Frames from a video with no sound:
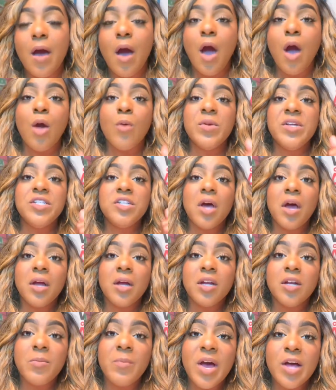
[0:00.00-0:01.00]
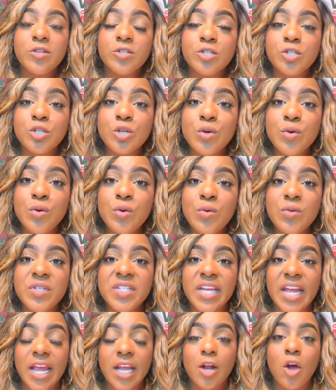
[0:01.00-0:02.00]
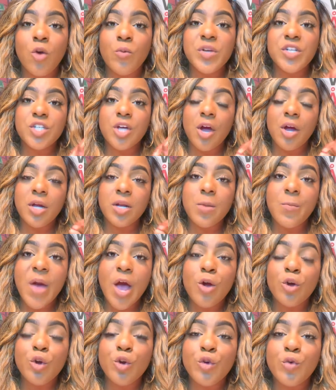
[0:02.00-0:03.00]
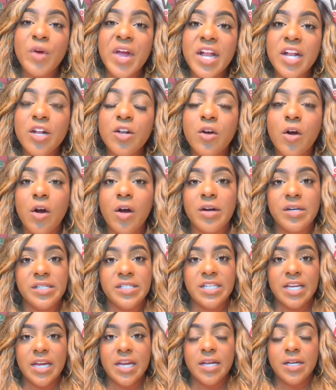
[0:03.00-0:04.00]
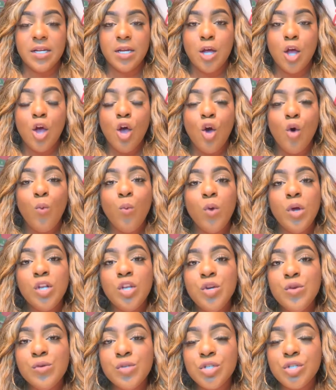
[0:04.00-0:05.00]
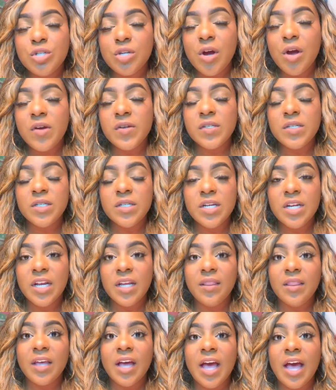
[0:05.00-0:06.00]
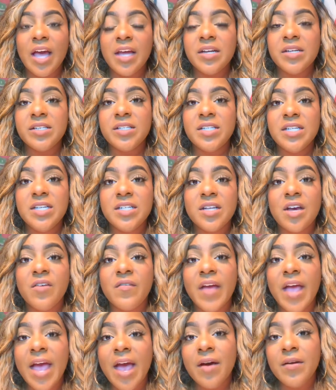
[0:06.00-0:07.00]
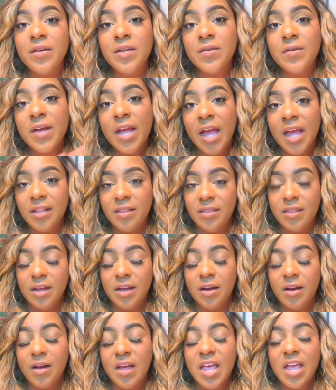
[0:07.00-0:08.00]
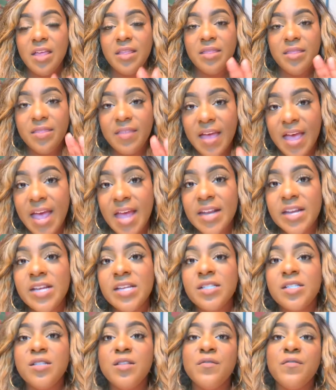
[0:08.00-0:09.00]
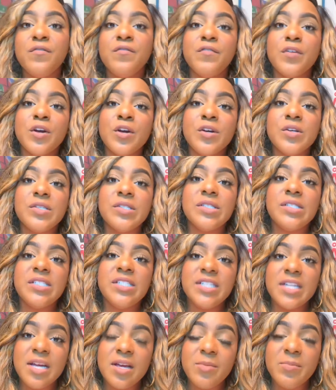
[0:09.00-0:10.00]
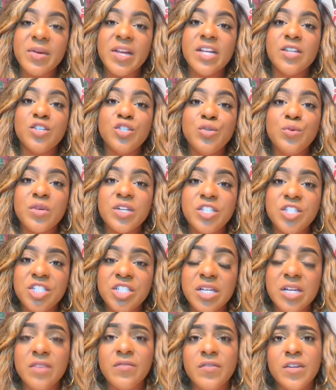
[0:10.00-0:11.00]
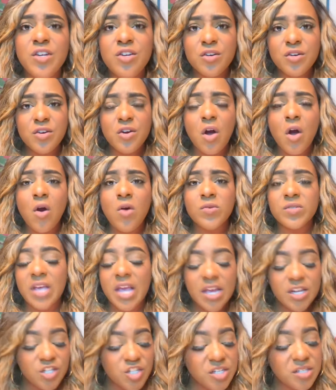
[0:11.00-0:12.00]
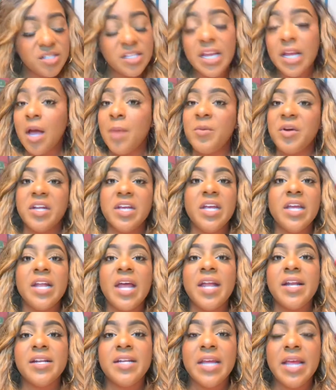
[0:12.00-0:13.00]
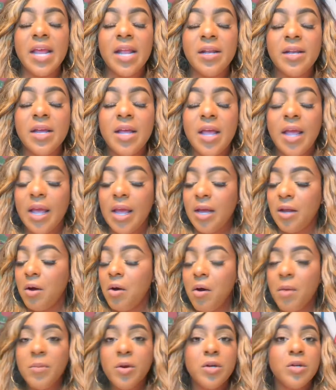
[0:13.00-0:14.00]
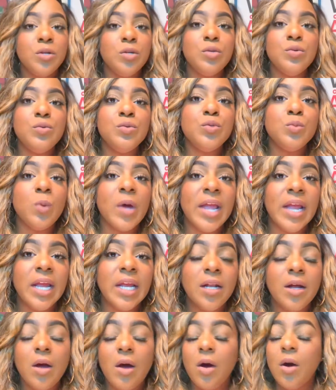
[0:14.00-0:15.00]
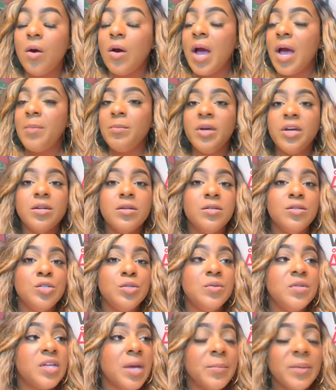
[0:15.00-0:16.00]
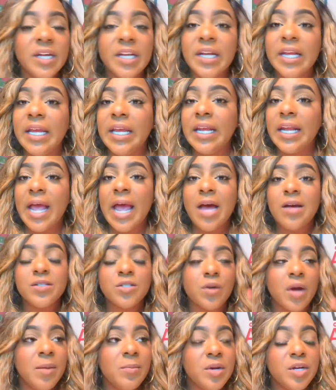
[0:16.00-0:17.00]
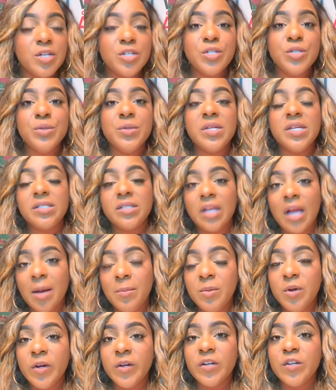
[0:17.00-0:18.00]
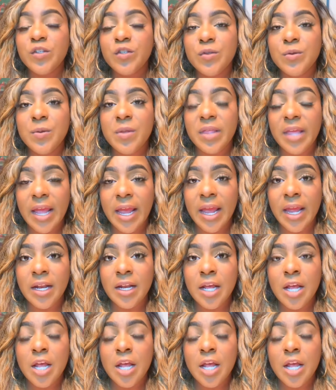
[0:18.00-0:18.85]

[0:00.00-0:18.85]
Are we talking about school debt? Are we talking about credit card debt? When you start to look at the honesties of how you got there, that is the first step into achieving your goals. Just saying, I'm going to get out of debt, and oh, I'm going to lose weight, or I'm going to do that, I'm going to get a house, or I'm going to do this, and I'm going to do that.